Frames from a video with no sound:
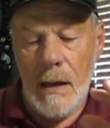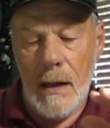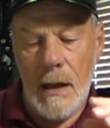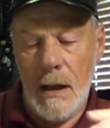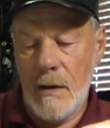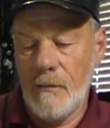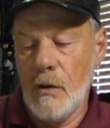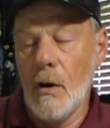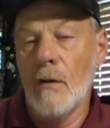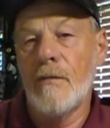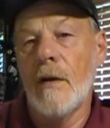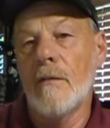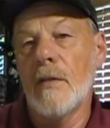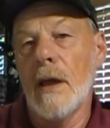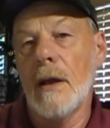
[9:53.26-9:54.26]
And if
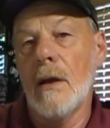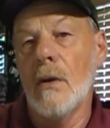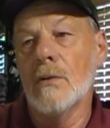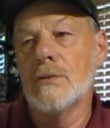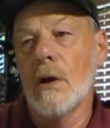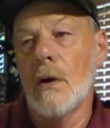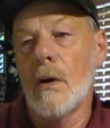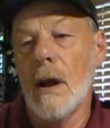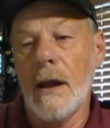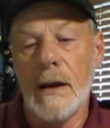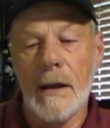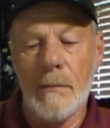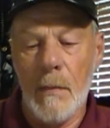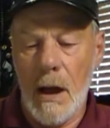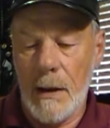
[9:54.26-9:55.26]
everything goes all
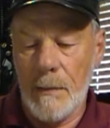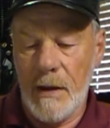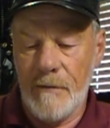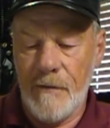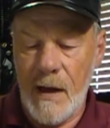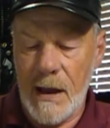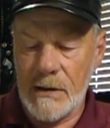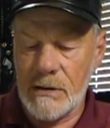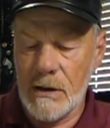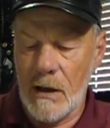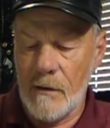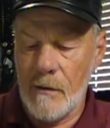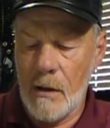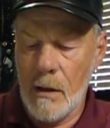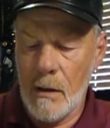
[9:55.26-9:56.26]
right, it might be fast
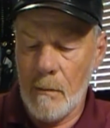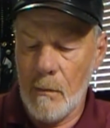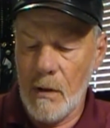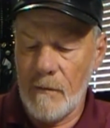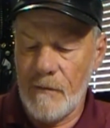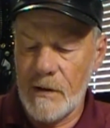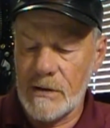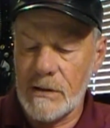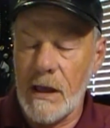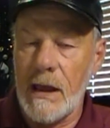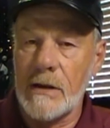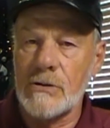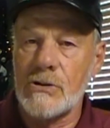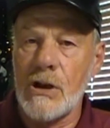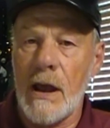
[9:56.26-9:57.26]
enough. But if this
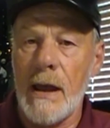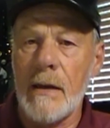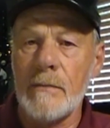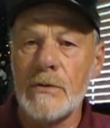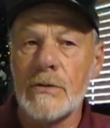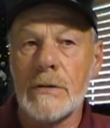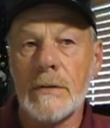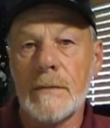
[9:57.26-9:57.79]
thing jams,